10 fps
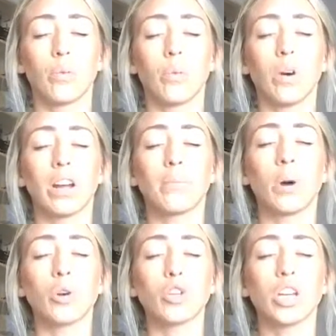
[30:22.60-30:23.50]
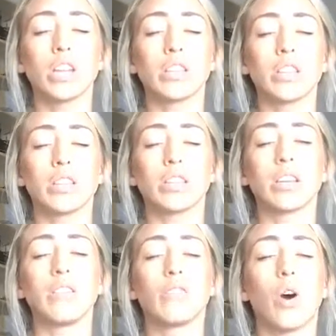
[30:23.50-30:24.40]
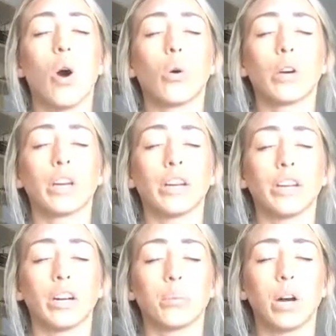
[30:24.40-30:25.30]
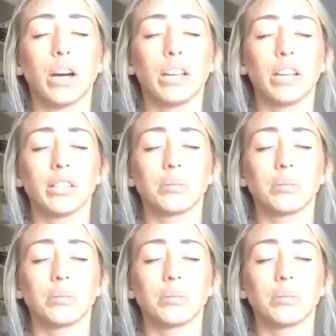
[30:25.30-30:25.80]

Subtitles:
What emotions does this evoke in your body?